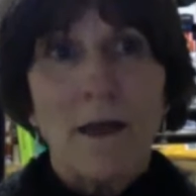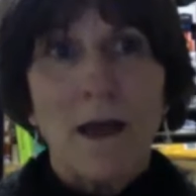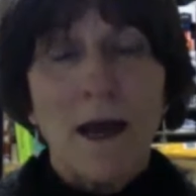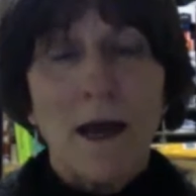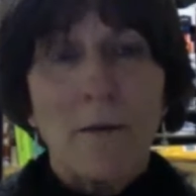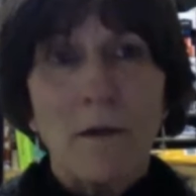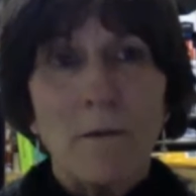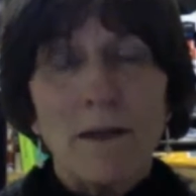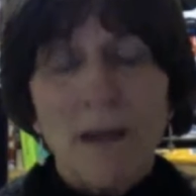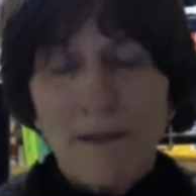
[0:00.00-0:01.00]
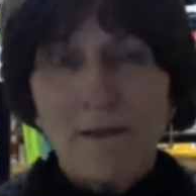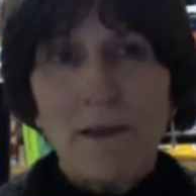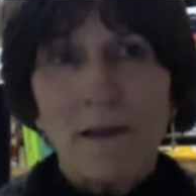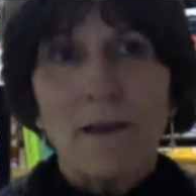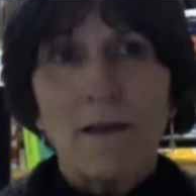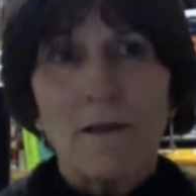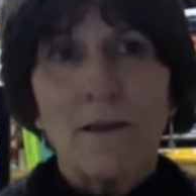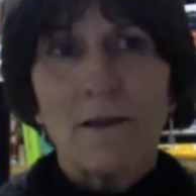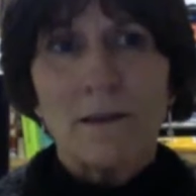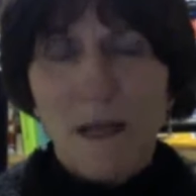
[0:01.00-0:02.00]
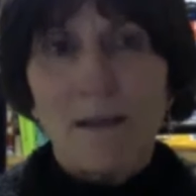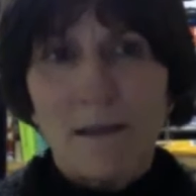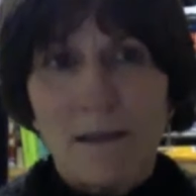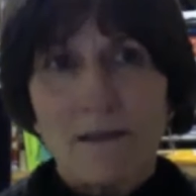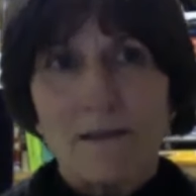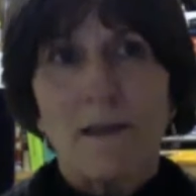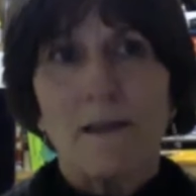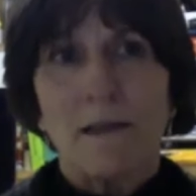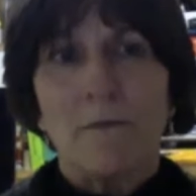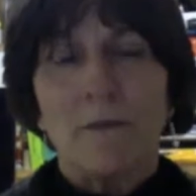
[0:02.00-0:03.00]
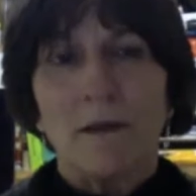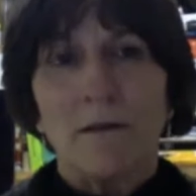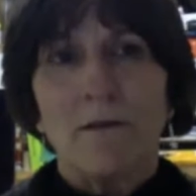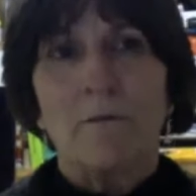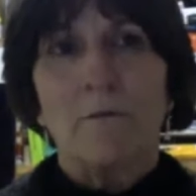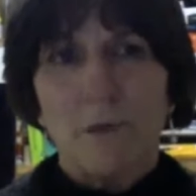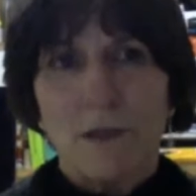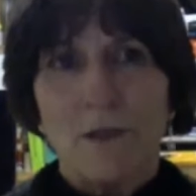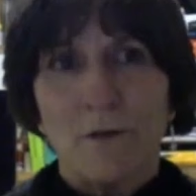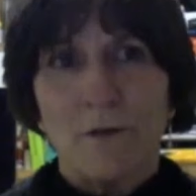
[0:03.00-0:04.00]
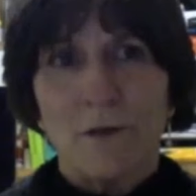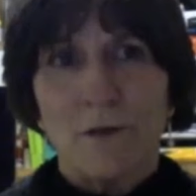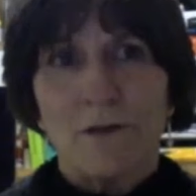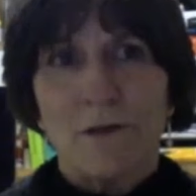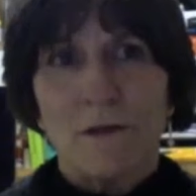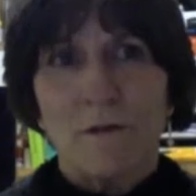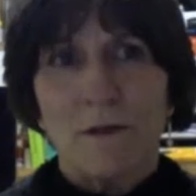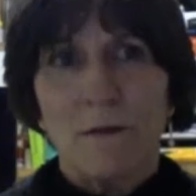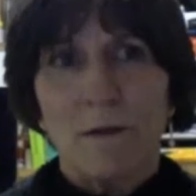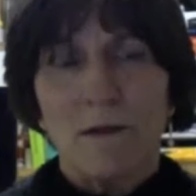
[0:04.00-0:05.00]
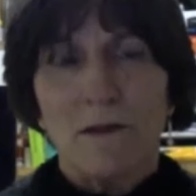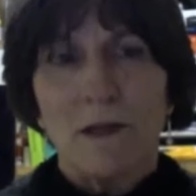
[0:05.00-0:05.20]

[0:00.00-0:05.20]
but I think the scientists certainly are being pretty cautious at the moment.